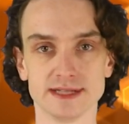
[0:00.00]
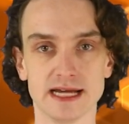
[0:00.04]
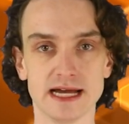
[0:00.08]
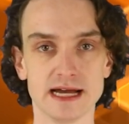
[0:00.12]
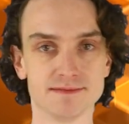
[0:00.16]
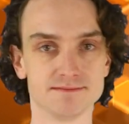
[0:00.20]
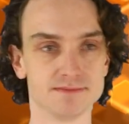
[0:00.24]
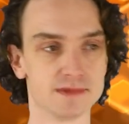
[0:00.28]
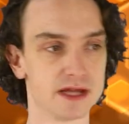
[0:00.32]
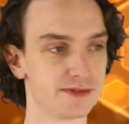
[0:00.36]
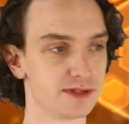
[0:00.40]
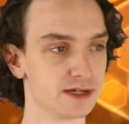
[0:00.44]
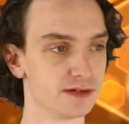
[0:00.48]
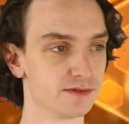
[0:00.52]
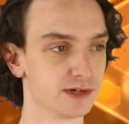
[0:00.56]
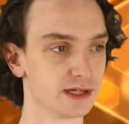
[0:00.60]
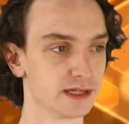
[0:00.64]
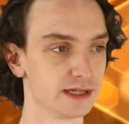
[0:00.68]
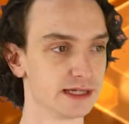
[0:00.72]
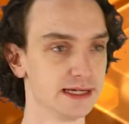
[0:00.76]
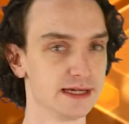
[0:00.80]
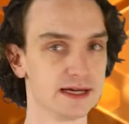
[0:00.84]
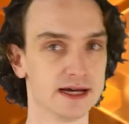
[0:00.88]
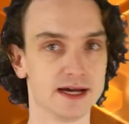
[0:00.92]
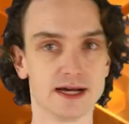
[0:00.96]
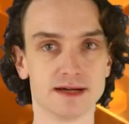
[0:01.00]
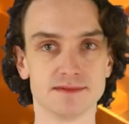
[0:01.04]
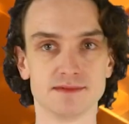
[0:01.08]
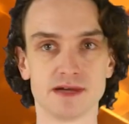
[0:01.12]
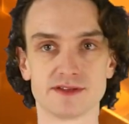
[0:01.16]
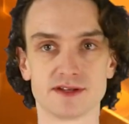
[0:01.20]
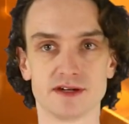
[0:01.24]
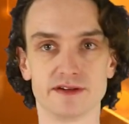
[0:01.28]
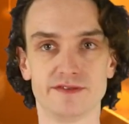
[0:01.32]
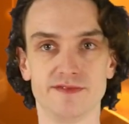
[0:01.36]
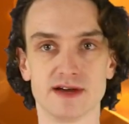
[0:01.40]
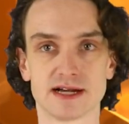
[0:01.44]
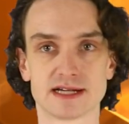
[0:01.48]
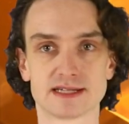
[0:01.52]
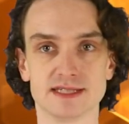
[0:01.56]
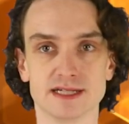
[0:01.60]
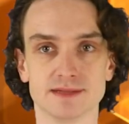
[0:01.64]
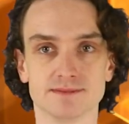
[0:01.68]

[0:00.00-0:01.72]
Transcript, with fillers: Yeah, nothing really, uh, nothing affects